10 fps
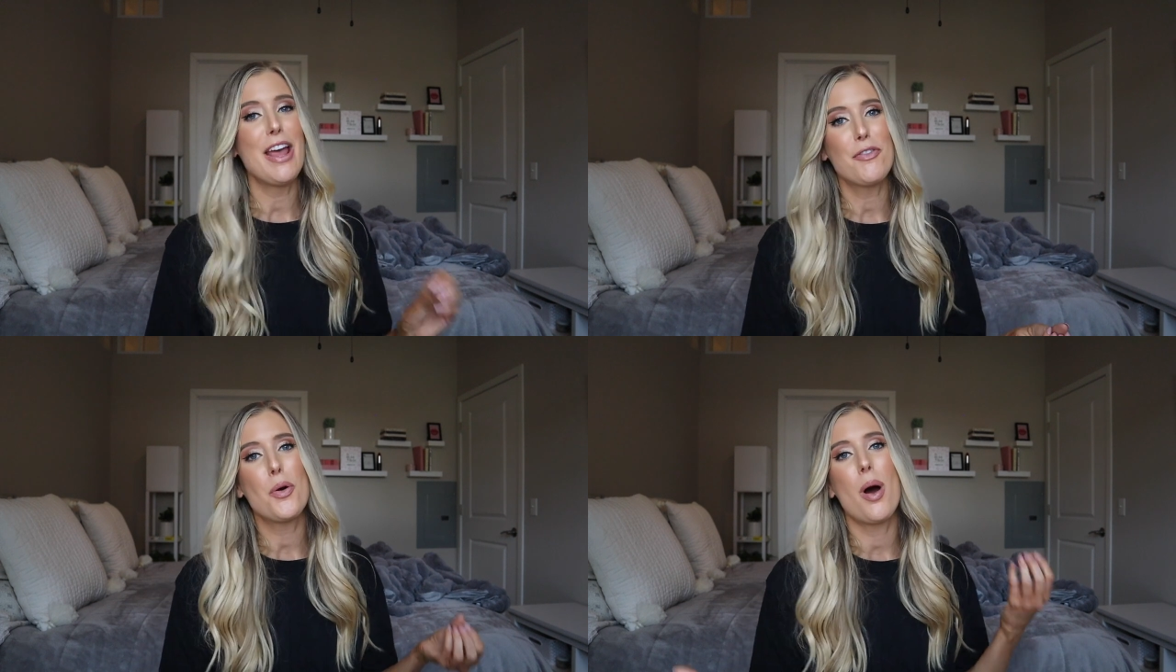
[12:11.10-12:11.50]

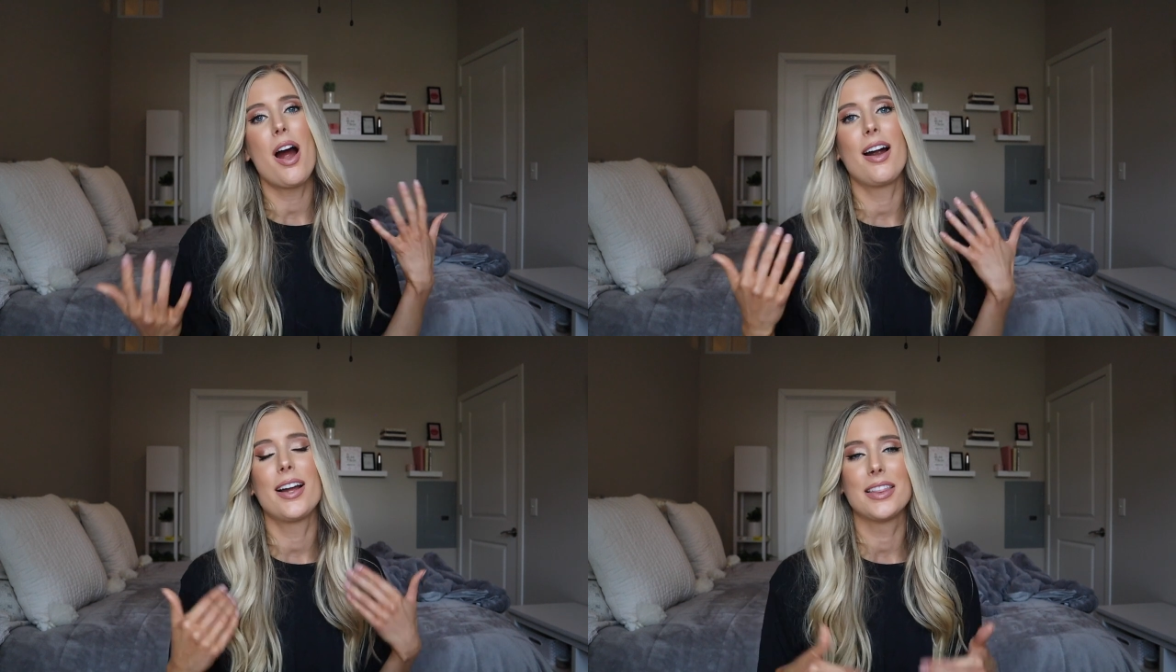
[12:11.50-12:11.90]
If you
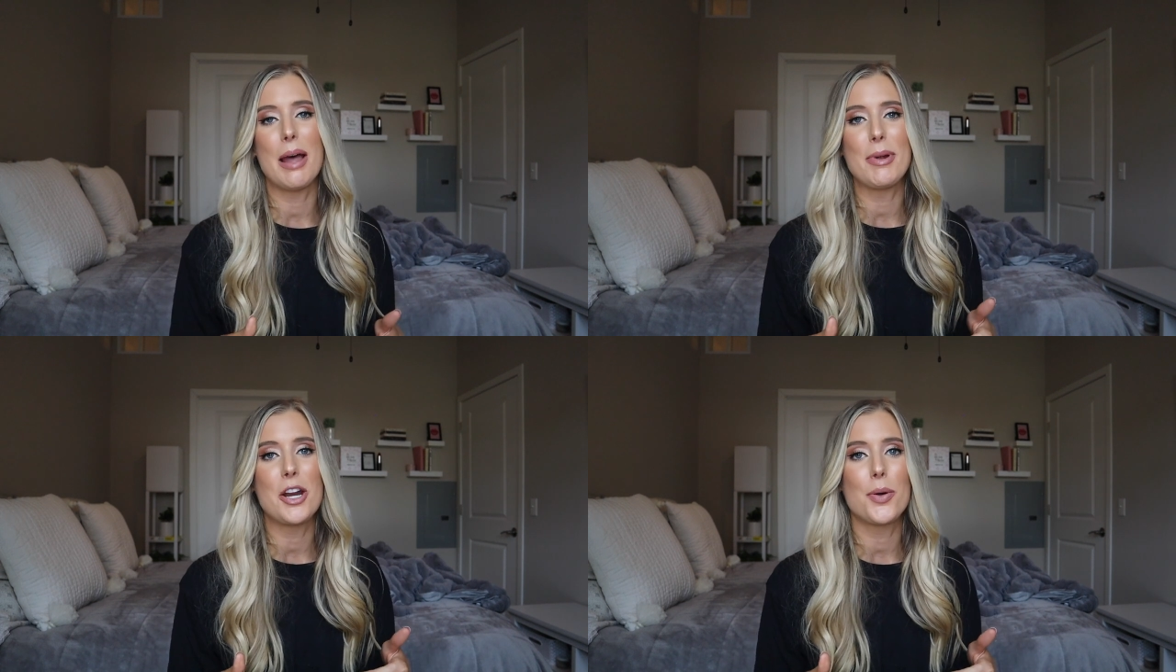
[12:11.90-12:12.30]
are,
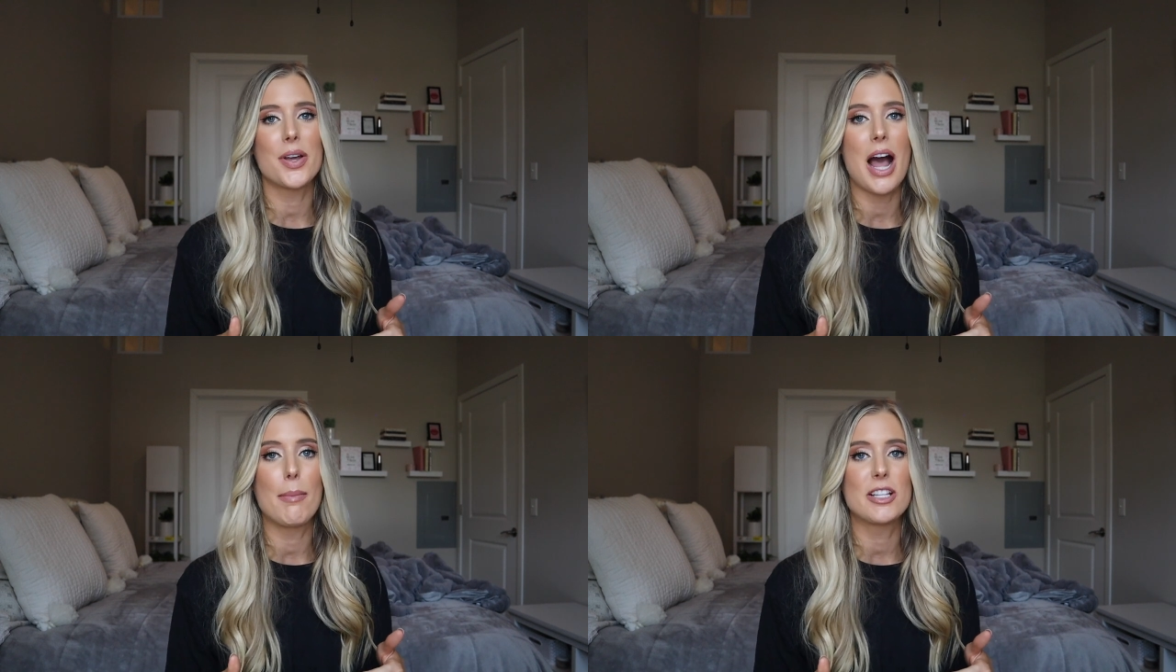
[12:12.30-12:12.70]
let me know in
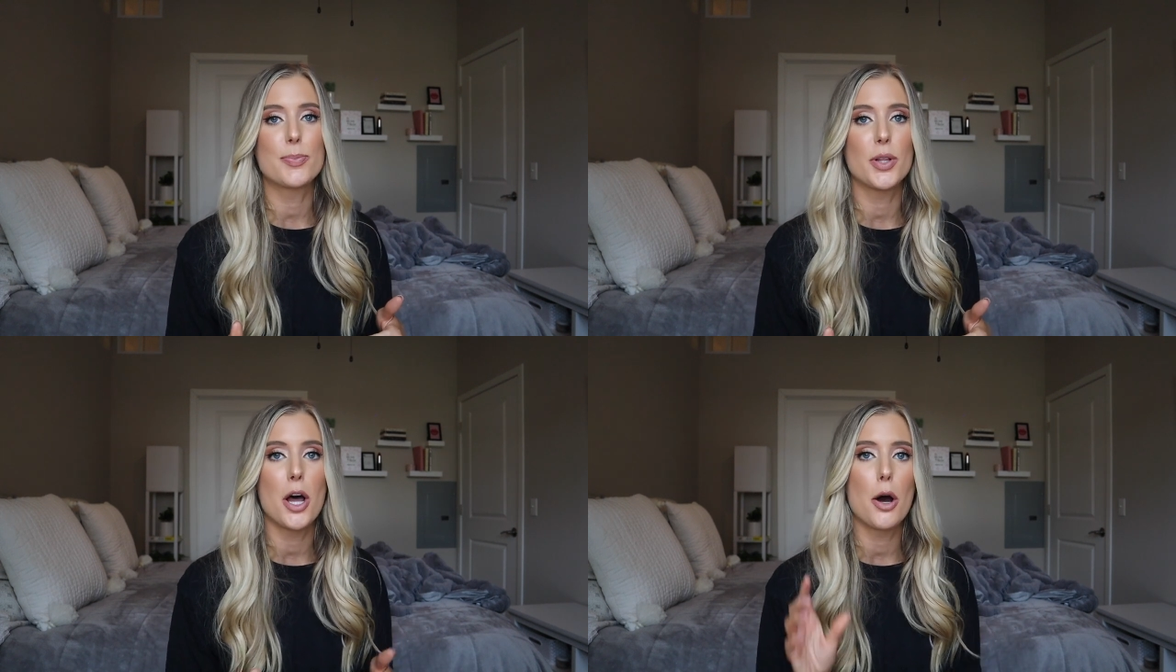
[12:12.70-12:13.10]
the
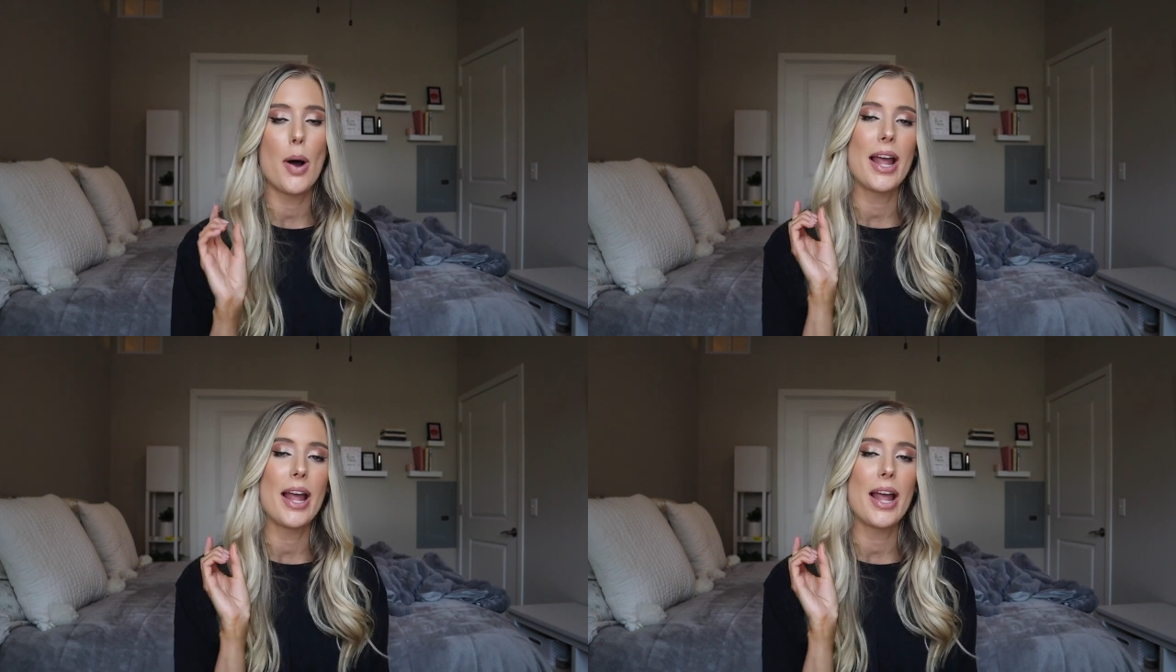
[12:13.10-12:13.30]
comments below.